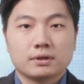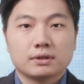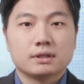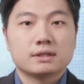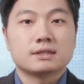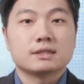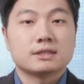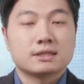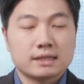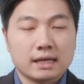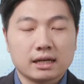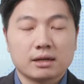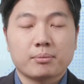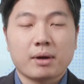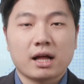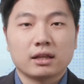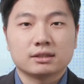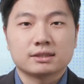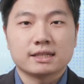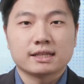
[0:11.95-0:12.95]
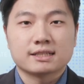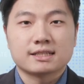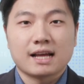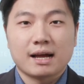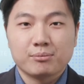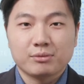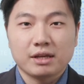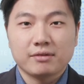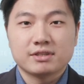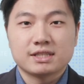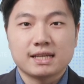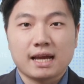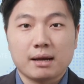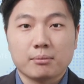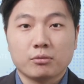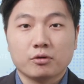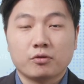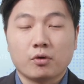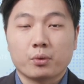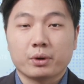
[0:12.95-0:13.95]
This is State of Politics. I'm David
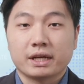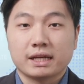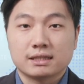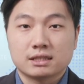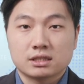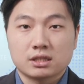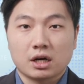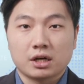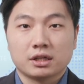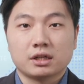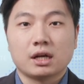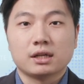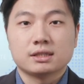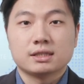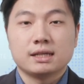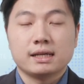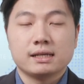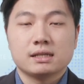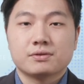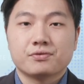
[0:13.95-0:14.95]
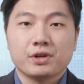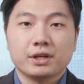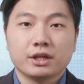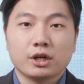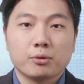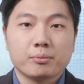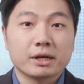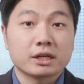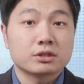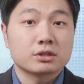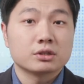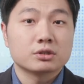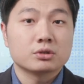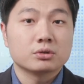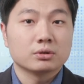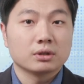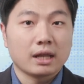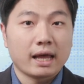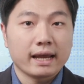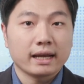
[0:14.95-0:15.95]
Zhang. Before we get started on today's video, make sure
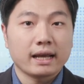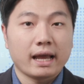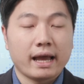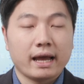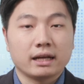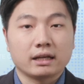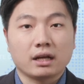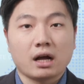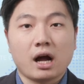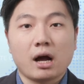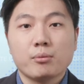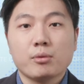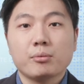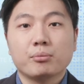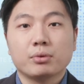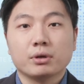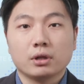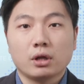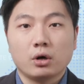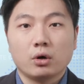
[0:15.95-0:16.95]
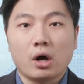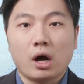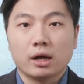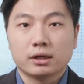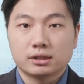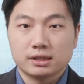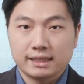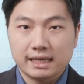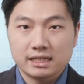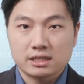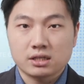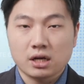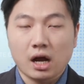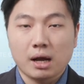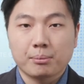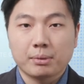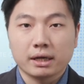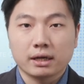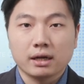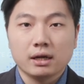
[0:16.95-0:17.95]
to like and comment below on today's
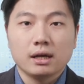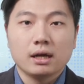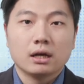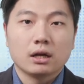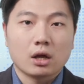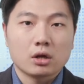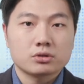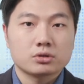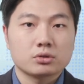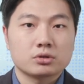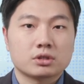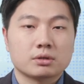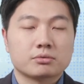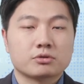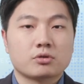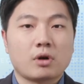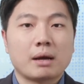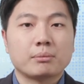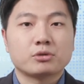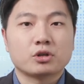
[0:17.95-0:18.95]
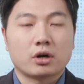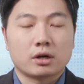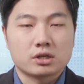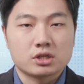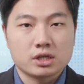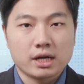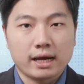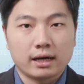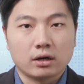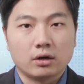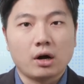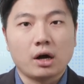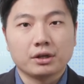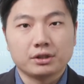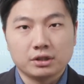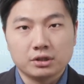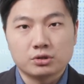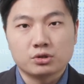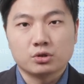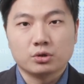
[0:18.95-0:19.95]
topic, and also subscribe to our channel
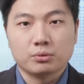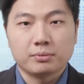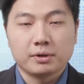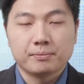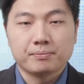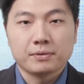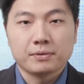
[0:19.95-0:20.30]
on YouTube.